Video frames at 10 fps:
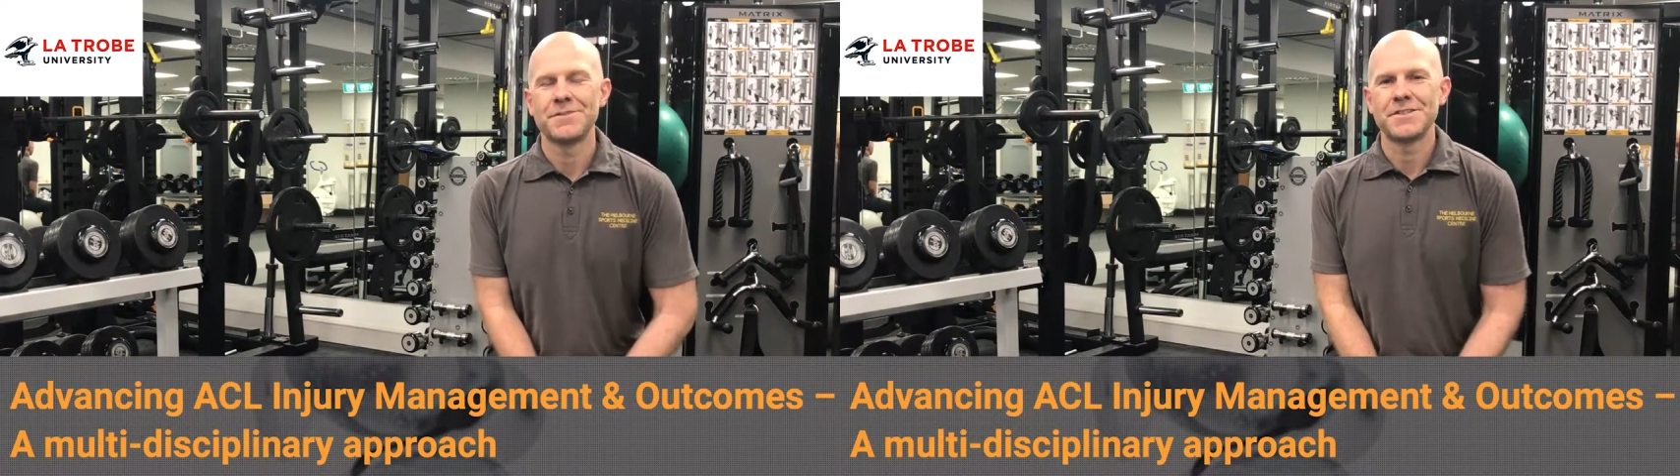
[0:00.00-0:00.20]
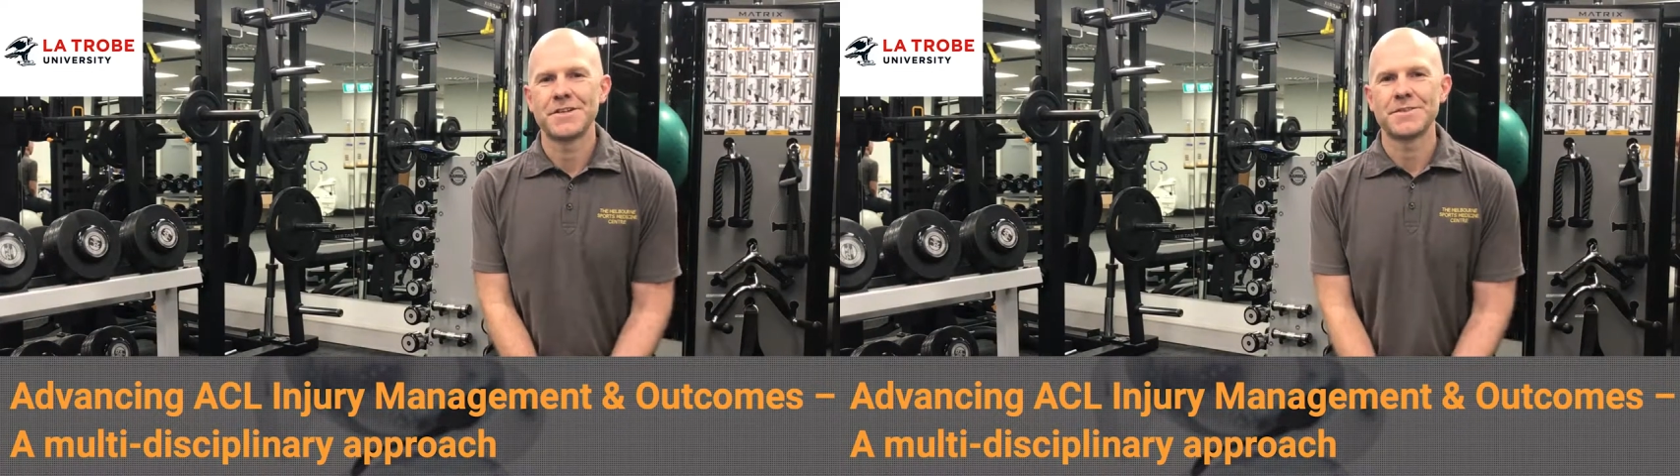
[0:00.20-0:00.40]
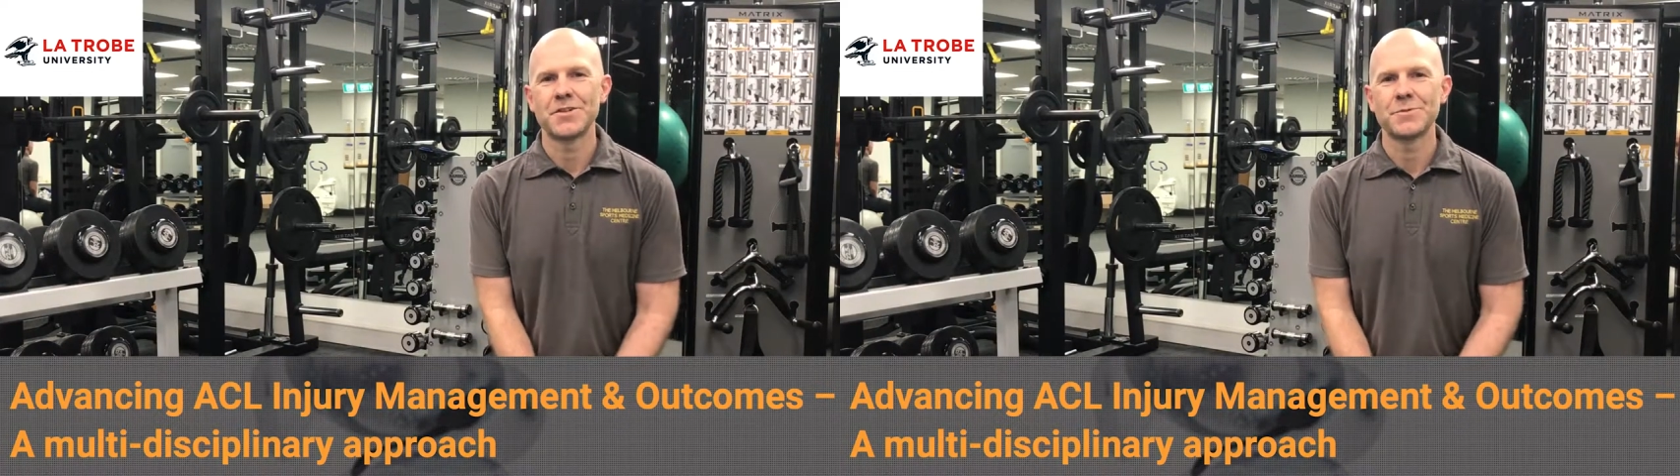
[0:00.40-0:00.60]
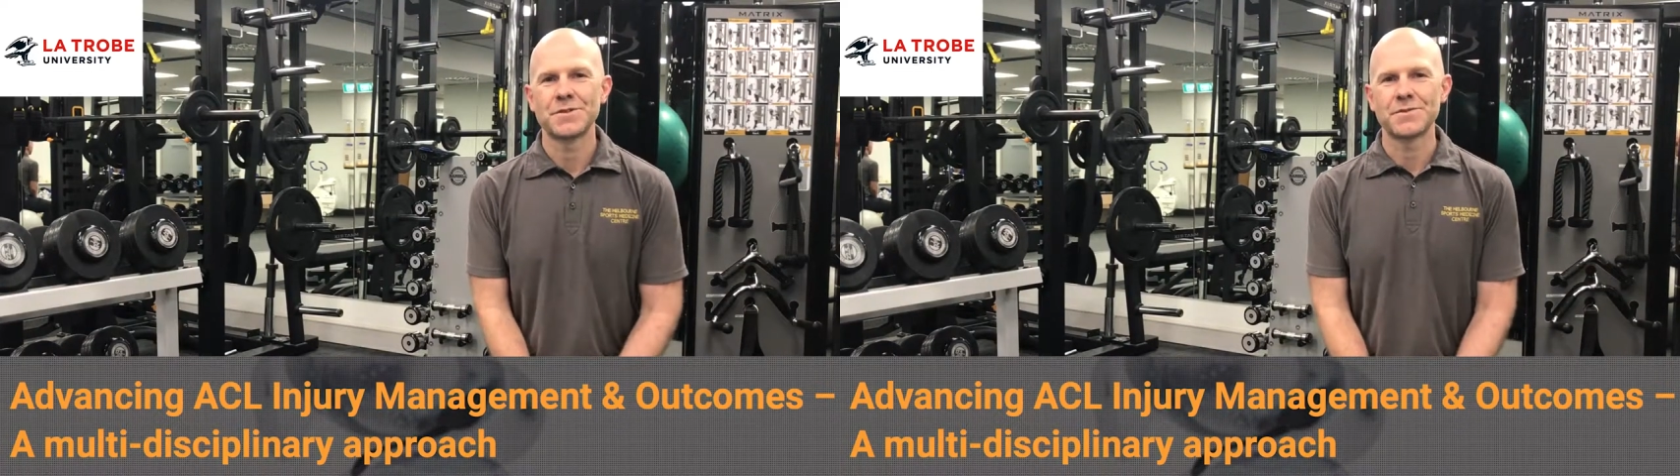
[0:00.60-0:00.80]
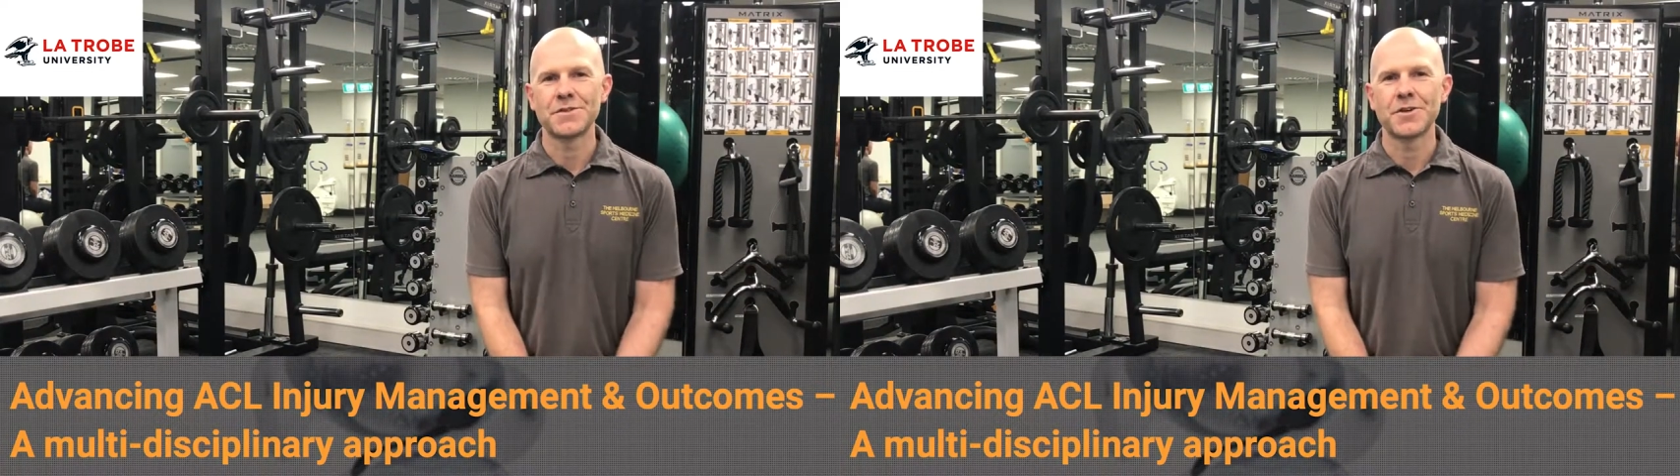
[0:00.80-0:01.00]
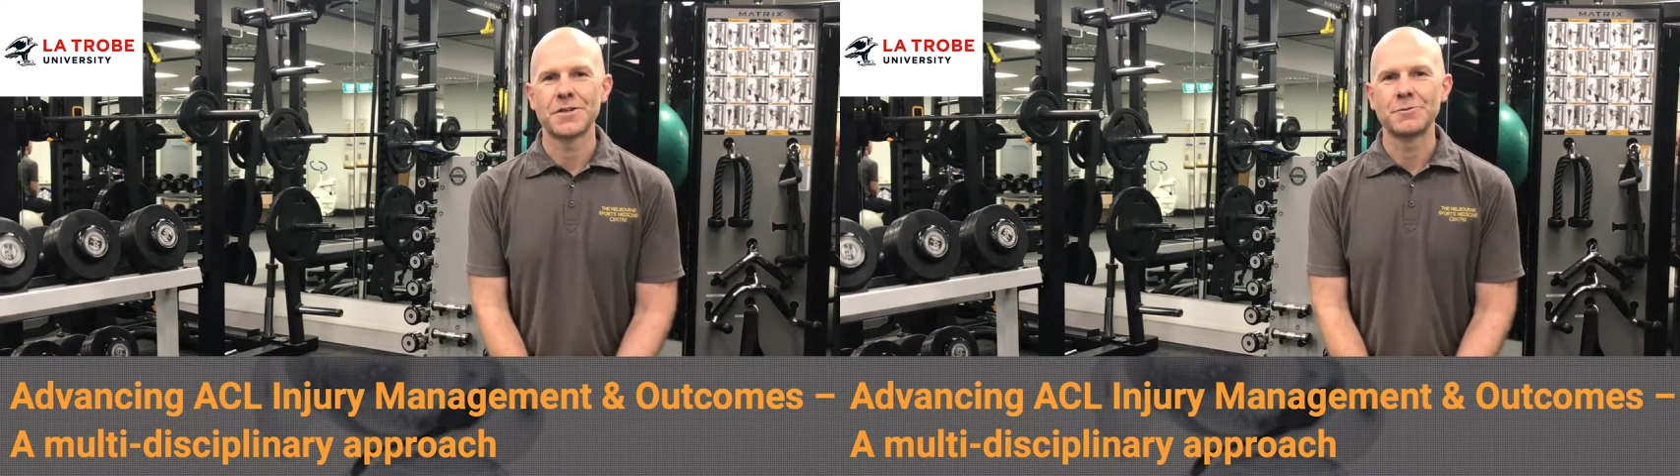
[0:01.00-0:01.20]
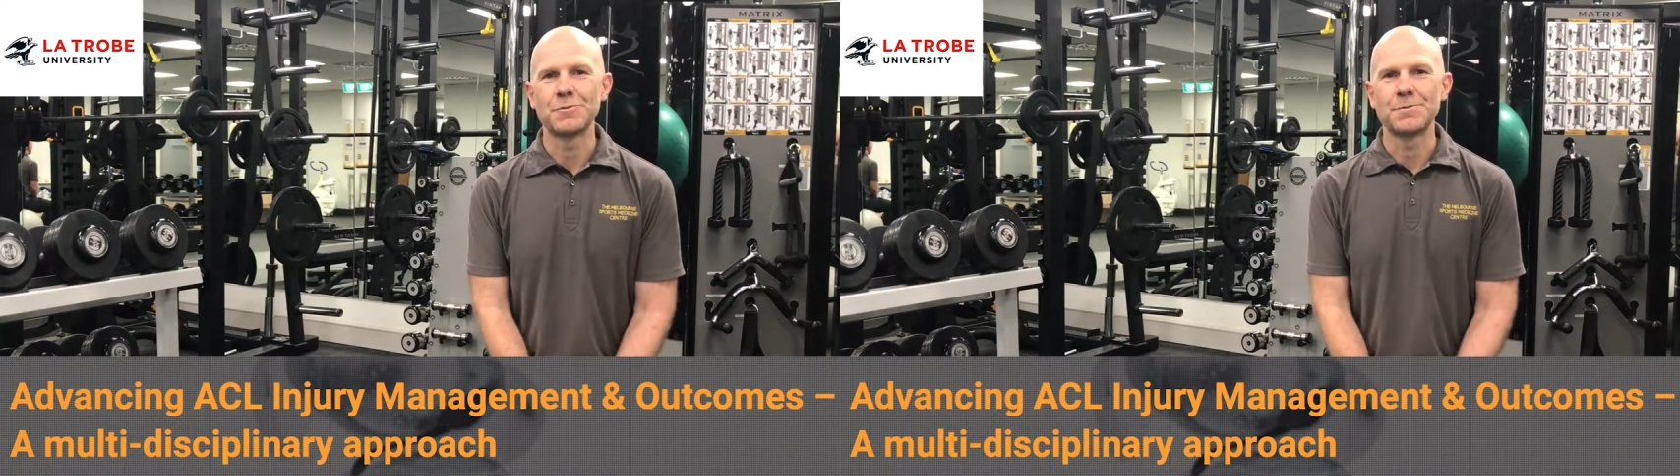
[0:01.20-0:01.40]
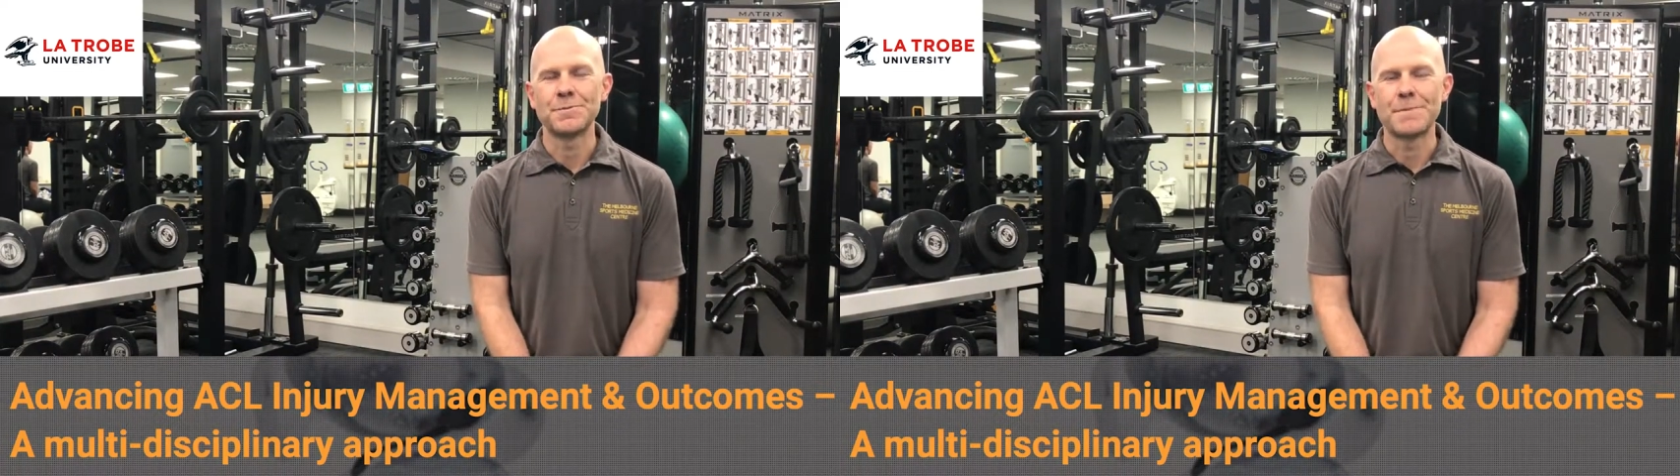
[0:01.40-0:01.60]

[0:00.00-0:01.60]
physiotherapist for the Collingwood